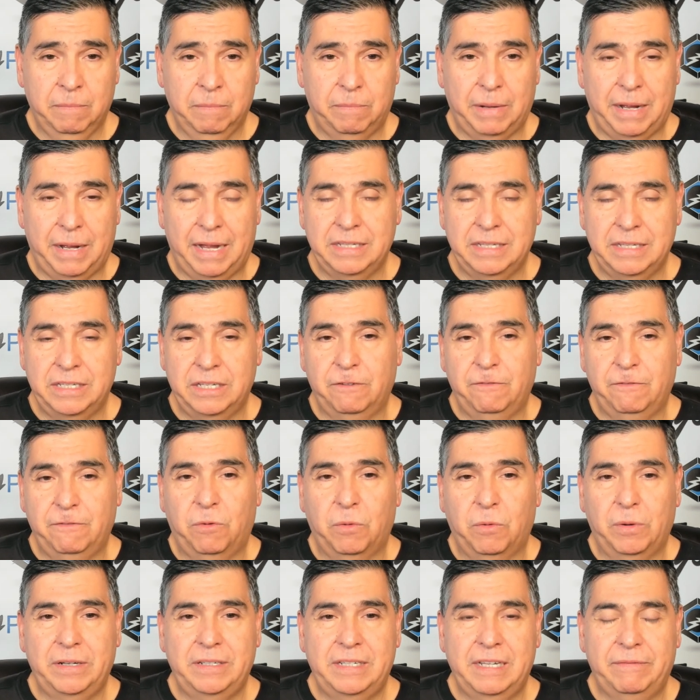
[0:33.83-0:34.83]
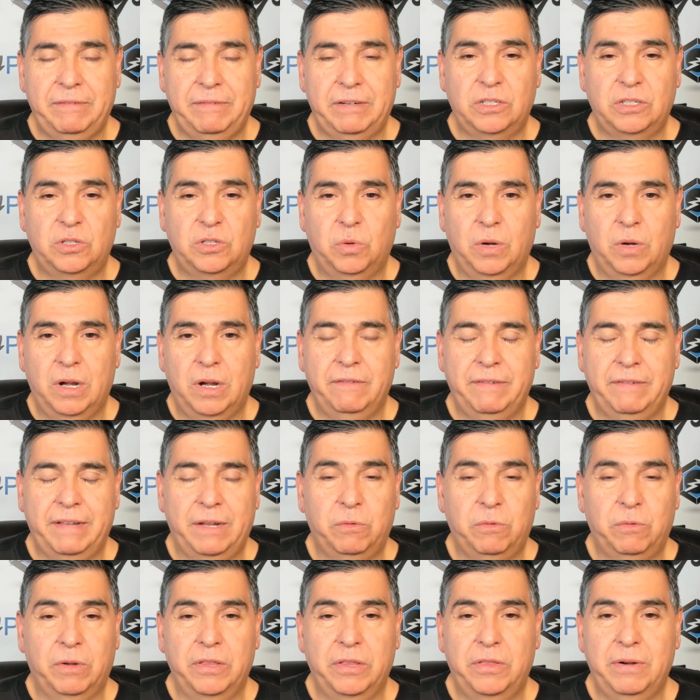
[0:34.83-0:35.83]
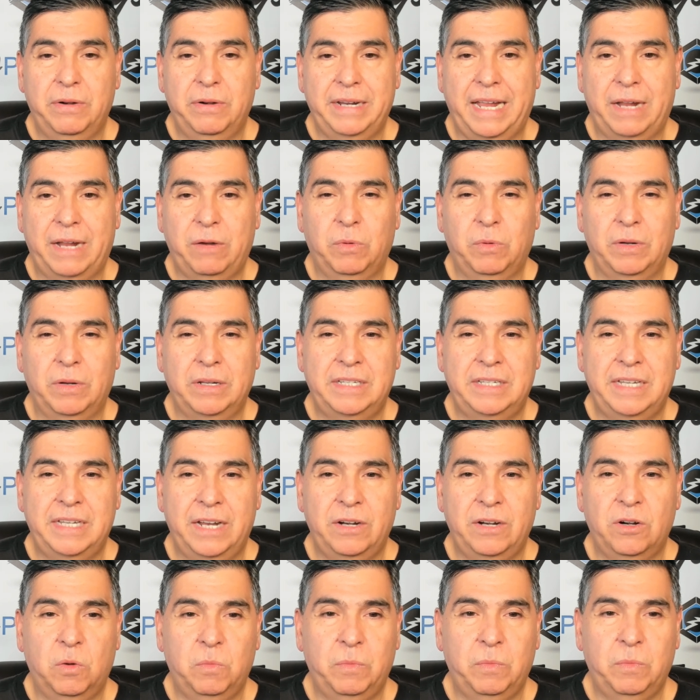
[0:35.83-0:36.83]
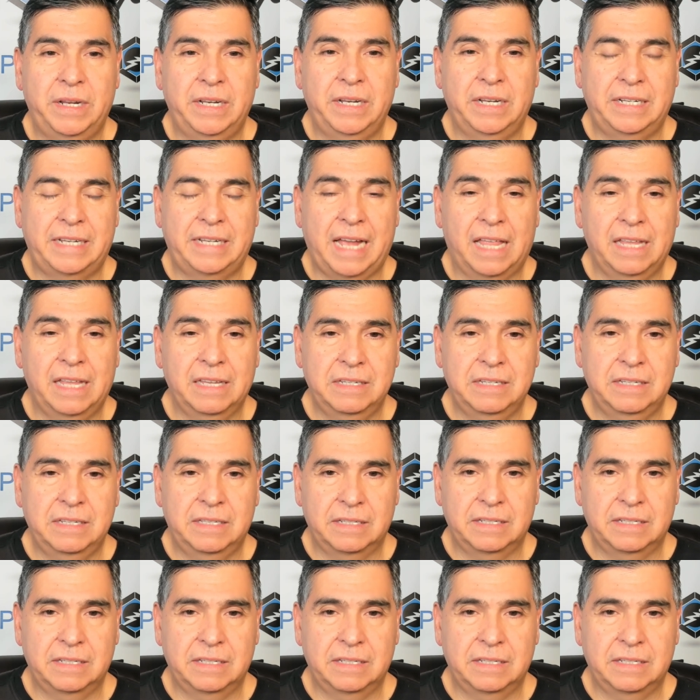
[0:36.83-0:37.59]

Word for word: Boston forty-seven and twelve, a one thirty-eight to one ten home win to Dallas.